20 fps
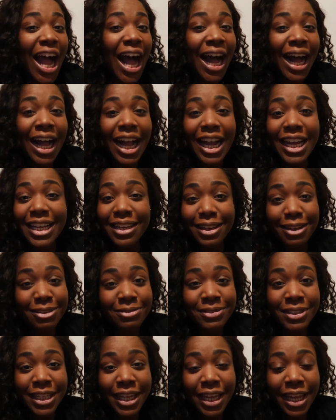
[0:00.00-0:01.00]
I
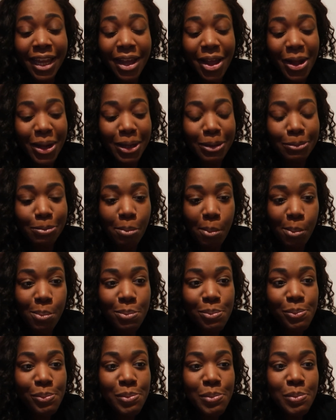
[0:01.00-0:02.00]
loved it.
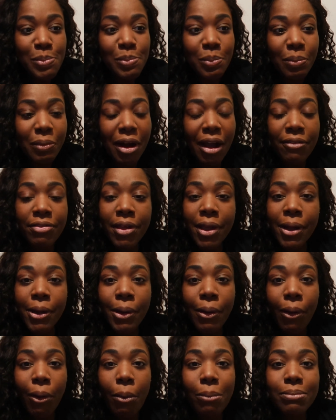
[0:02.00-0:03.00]
I
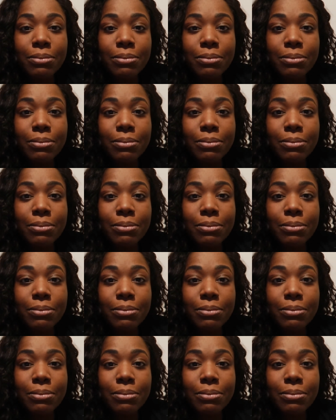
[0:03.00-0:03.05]
think